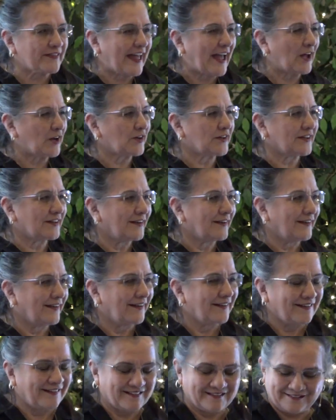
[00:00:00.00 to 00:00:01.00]
that.
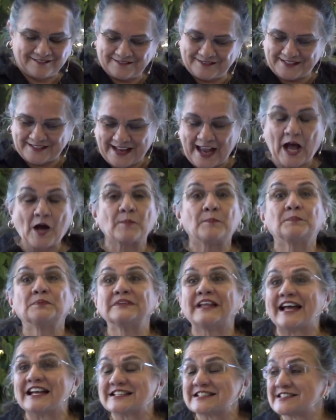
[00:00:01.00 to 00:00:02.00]
How
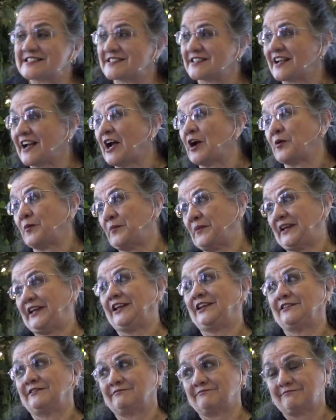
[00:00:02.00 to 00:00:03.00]
blessed are
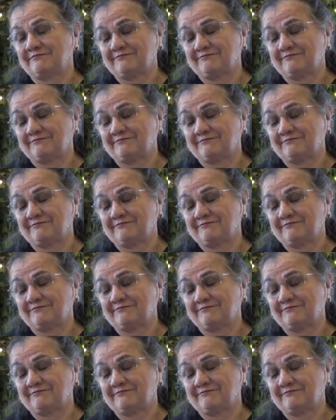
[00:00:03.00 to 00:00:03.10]
we?